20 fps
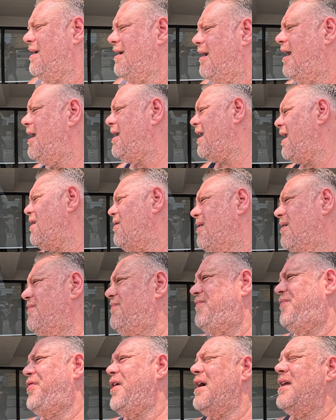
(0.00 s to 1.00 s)
i don't know
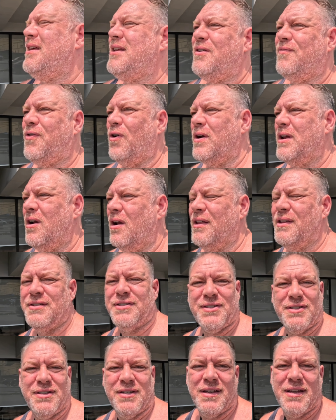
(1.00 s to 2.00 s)
like 30 40
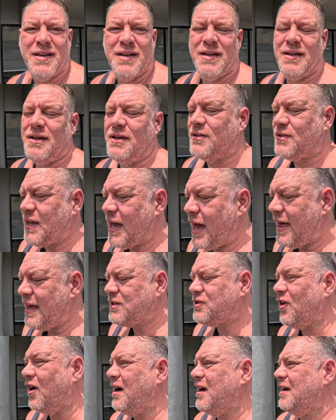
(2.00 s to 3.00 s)
dollars so that's
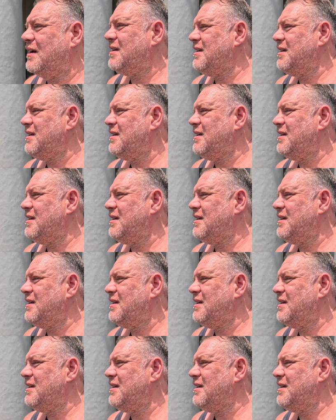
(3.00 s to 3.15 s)
right